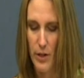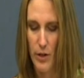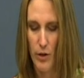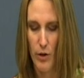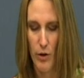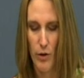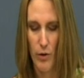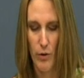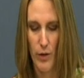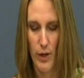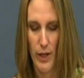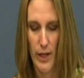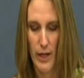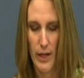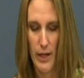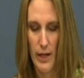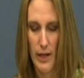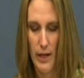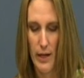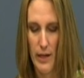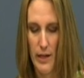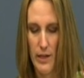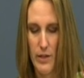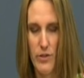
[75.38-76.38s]

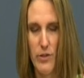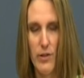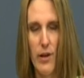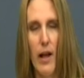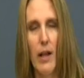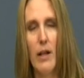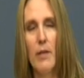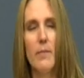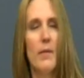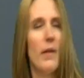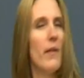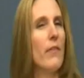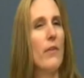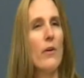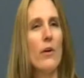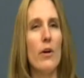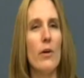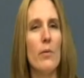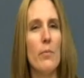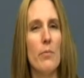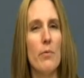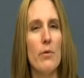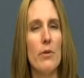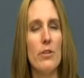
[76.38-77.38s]
in and tell them that
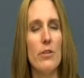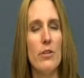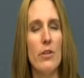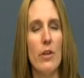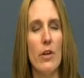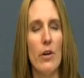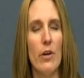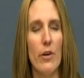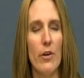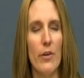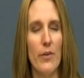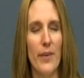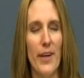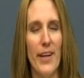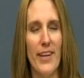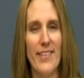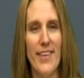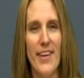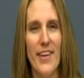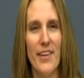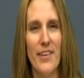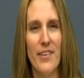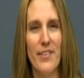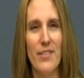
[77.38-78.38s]
their
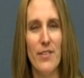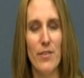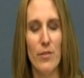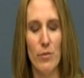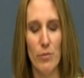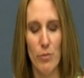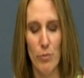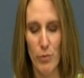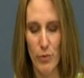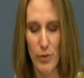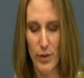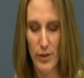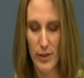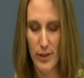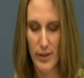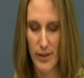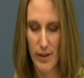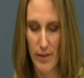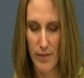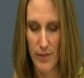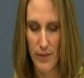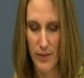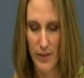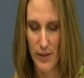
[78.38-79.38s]
attendance is really
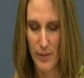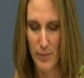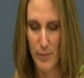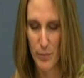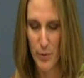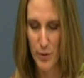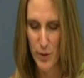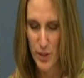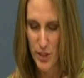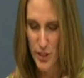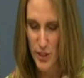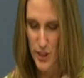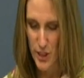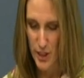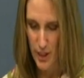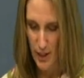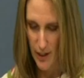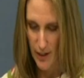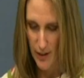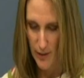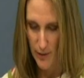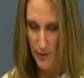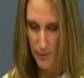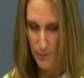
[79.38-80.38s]
definitely
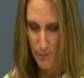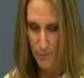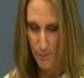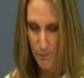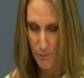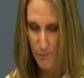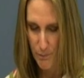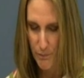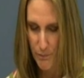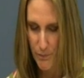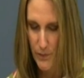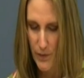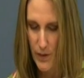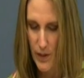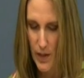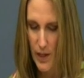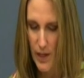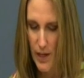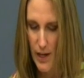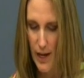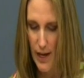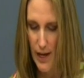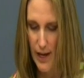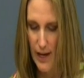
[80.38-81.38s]
appreciated,
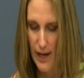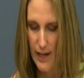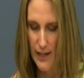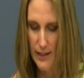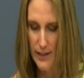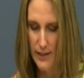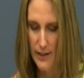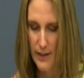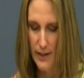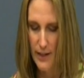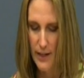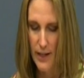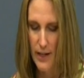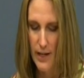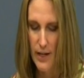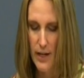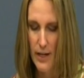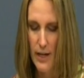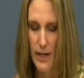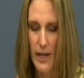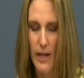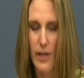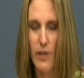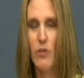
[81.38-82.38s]
and
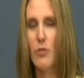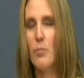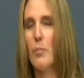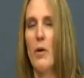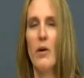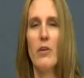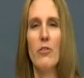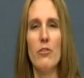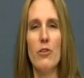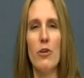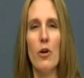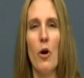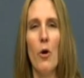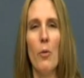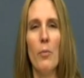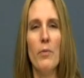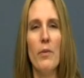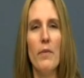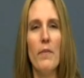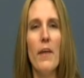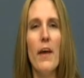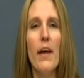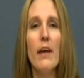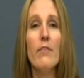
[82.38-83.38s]
express your
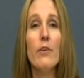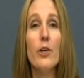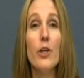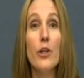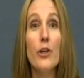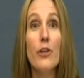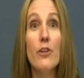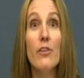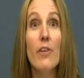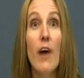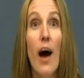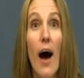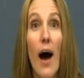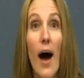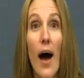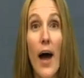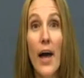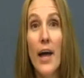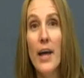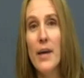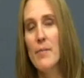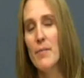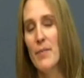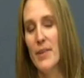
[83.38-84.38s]
hope that they have a good
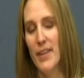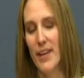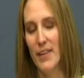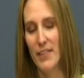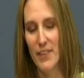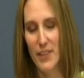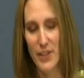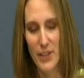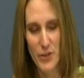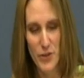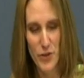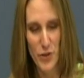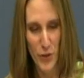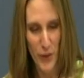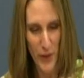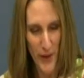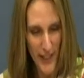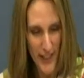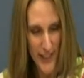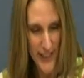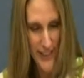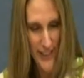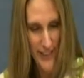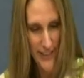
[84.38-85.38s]
time and that they
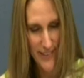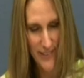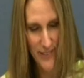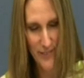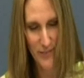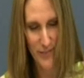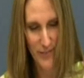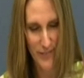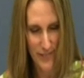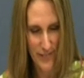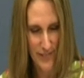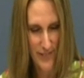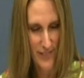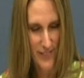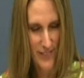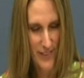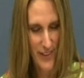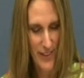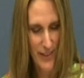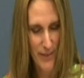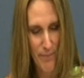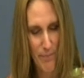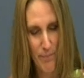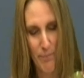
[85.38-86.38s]
enjoy it.
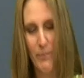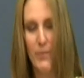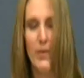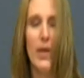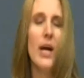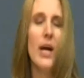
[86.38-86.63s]
Okay.